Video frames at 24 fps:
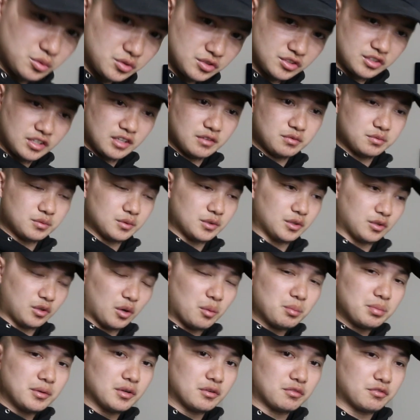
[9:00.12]
stiff, or don't
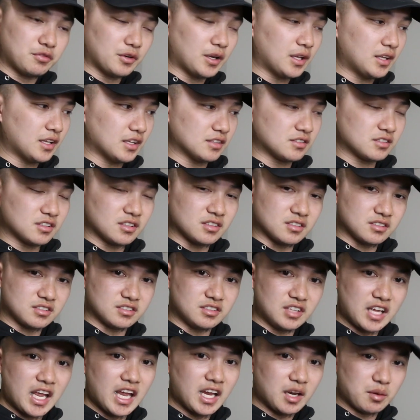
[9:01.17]
be afraid that it's gonna
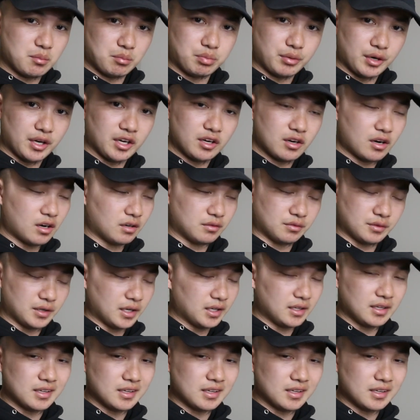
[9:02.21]
snag and break off, right?